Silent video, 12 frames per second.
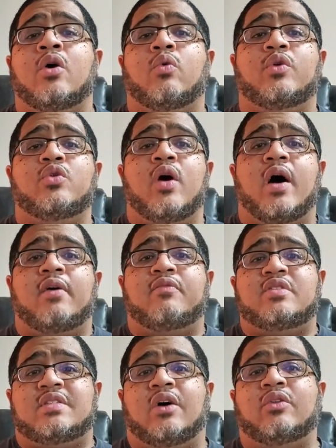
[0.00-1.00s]
when you
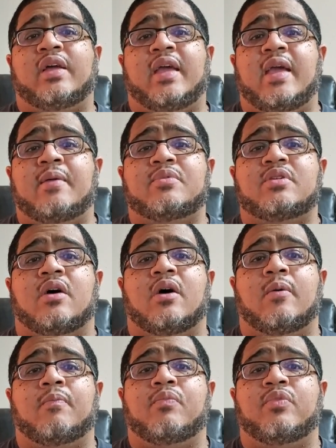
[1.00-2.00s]
have Zelda games,
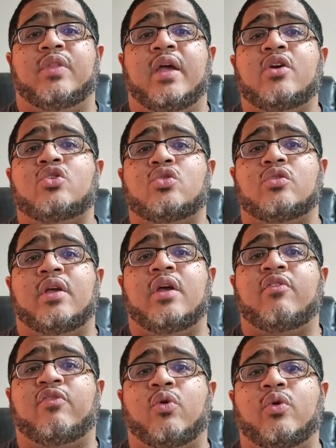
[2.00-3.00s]
um, their their
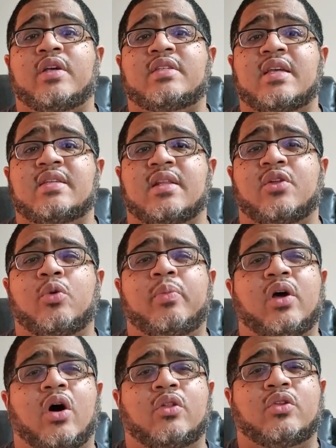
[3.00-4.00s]
focus is a little
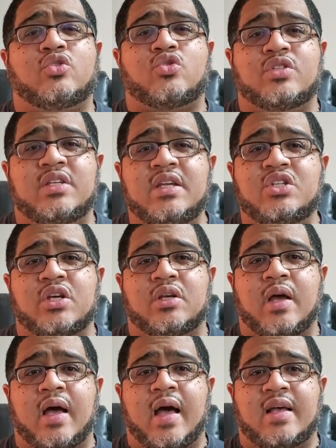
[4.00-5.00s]
bit on the strategic
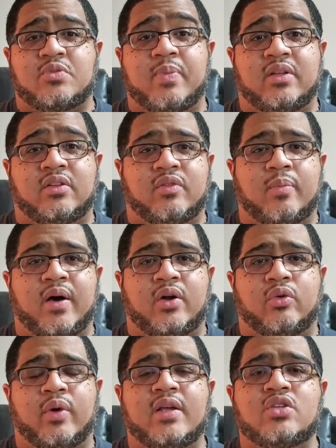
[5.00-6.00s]
aspect of the battle, right?